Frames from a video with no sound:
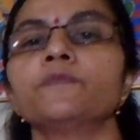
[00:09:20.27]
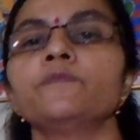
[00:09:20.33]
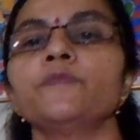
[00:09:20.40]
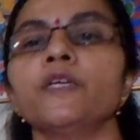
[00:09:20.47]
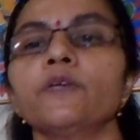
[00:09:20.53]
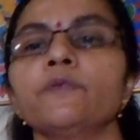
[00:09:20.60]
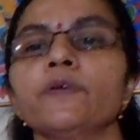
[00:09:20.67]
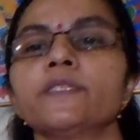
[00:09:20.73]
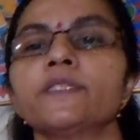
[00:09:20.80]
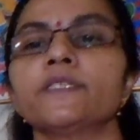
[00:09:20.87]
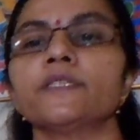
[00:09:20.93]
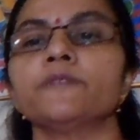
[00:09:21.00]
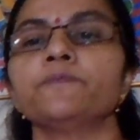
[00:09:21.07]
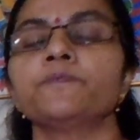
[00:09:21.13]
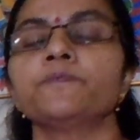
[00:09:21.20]

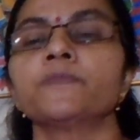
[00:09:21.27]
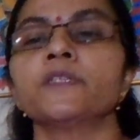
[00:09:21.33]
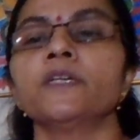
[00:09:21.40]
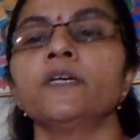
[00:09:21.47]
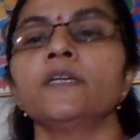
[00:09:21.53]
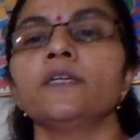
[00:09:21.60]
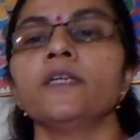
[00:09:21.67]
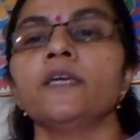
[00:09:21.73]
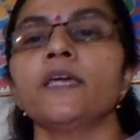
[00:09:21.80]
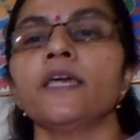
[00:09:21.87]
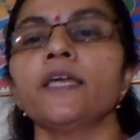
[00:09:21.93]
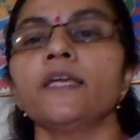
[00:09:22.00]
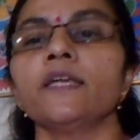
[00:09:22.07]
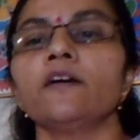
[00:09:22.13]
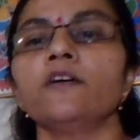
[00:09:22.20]
frequency.
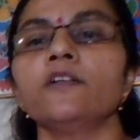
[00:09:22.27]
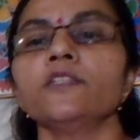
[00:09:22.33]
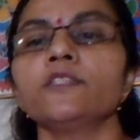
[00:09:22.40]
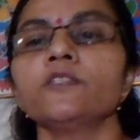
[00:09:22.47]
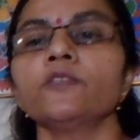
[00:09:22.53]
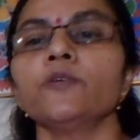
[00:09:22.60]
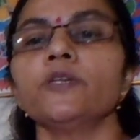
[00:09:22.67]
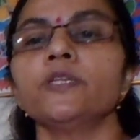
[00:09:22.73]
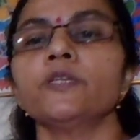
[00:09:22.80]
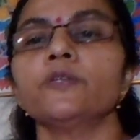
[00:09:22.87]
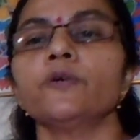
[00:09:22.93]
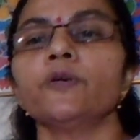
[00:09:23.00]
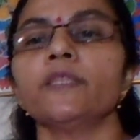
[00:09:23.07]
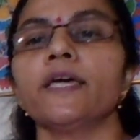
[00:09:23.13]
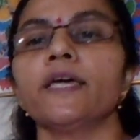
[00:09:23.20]
And also we
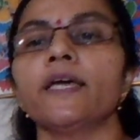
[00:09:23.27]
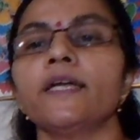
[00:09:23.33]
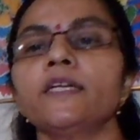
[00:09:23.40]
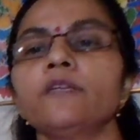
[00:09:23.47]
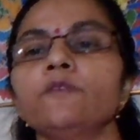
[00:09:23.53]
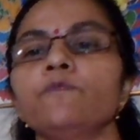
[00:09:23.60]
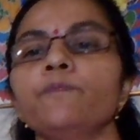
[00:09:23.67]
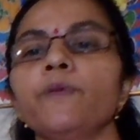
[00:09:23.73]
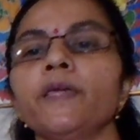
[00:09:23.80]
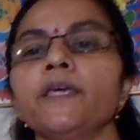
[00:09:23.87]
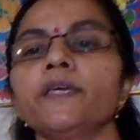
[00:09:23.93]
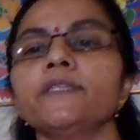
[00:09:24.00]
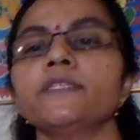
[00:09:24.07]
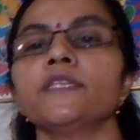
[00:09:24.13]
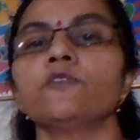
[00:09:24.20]
know that b
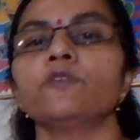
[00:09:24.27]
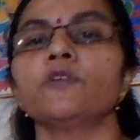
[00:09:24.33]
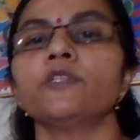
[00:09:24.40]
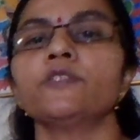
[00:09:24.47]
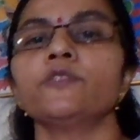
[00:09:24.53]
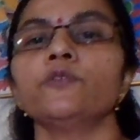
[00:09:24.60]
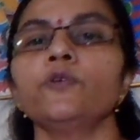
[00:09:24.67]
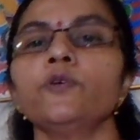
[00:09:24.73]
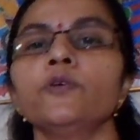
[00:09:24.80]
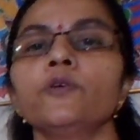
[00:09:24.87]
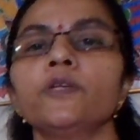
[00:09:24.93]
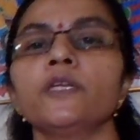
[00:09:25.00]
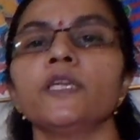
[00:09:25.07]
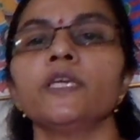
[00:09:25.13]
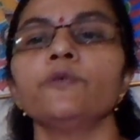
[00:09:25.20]
is equals
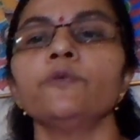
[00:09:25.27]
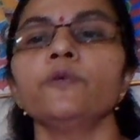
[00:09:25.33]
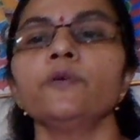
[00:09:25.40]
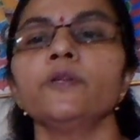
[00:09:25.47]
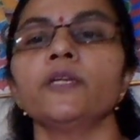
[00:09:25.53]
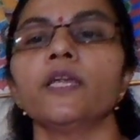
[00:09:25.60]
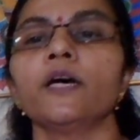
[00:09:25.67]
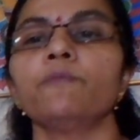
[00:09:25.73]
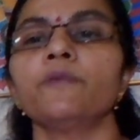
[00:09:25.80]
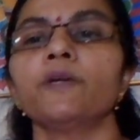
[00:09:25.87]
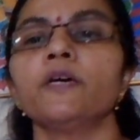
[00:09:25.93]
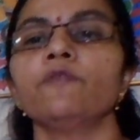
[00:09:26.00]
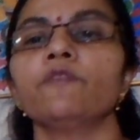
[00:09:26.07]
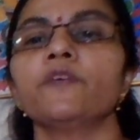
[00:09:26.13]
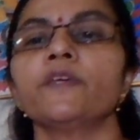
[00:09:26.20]
to nu lambda,